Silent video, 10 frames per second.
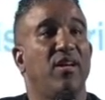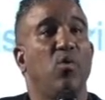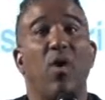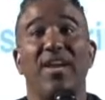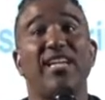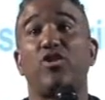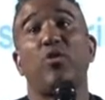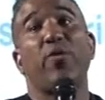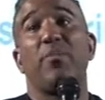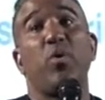What they took
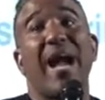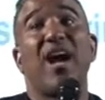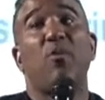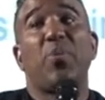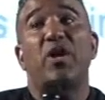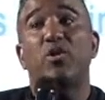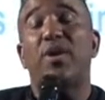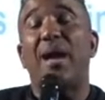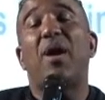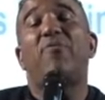from you can't compare to
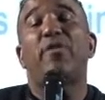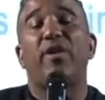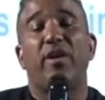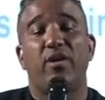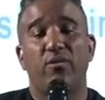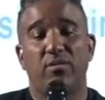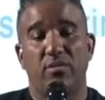what I'm offering you.